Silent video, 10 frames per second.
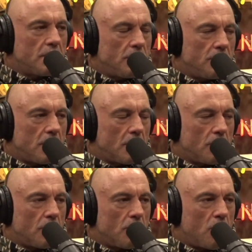you think
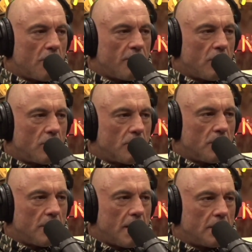we're more vulnerable
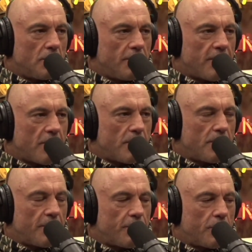now than we've ever been
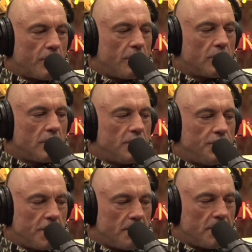before, and you're
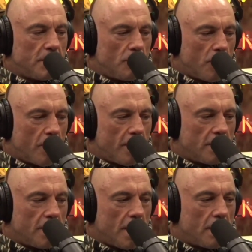legitimately
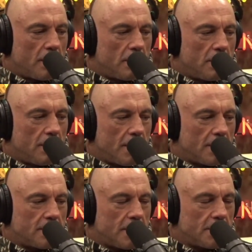worried that the United
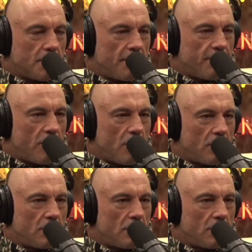States might fall.